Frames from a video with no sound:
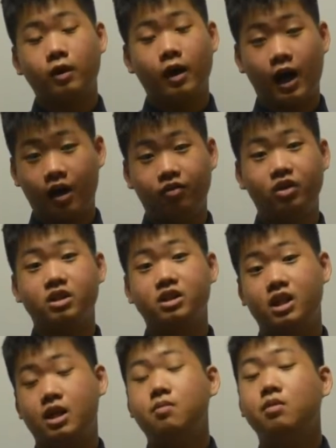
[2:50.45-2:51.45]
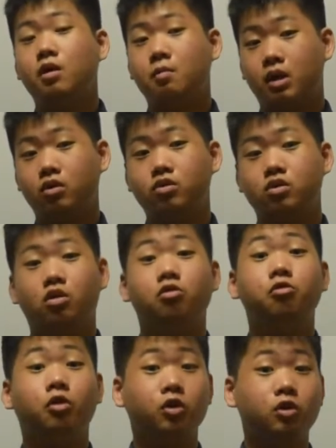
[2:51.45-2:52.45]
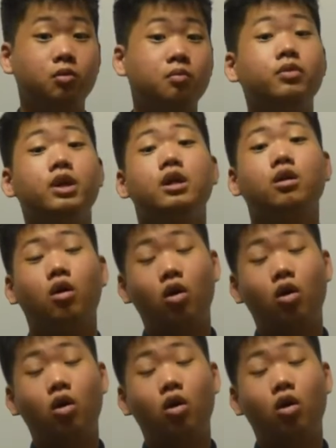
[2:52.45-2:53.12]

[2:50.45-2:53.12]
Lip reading: have the same amount of volume in